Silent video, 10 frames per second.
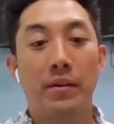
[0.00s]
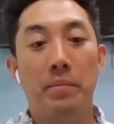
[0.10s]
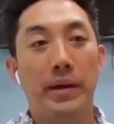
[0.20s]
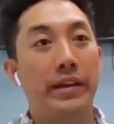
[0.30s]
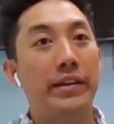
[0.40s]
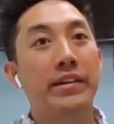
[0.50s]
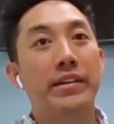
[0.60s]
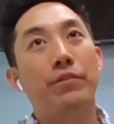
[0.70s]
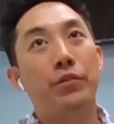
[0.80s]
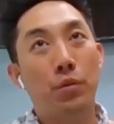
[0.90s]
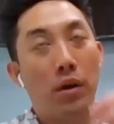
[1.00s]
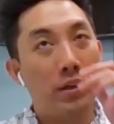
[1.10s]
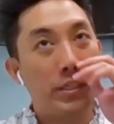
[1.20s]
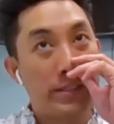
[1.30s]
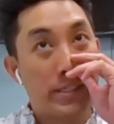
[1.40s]
But if you
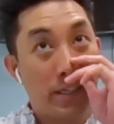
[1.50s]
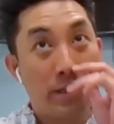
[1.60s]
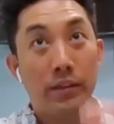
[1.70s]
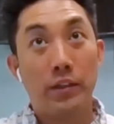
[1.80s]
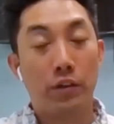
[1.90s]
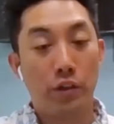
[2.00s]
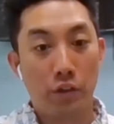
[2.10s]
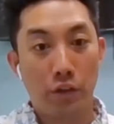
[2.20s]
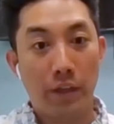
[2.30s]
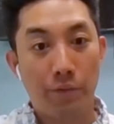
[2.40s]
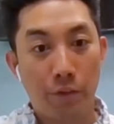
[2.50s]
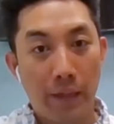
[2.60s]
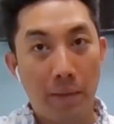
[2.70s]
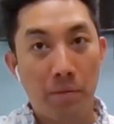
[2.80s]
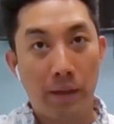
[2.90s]
are just, you're looking for
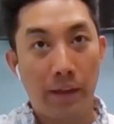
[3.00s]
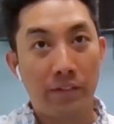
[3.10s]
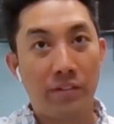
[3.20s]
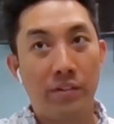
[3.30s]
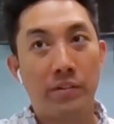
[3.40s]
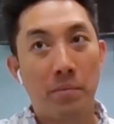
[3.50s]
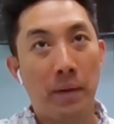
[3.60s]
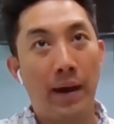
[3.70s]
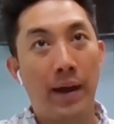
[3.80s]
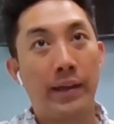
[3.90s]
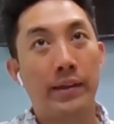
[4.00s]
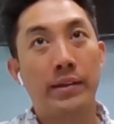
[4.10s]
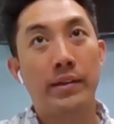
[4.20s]
that place to buy,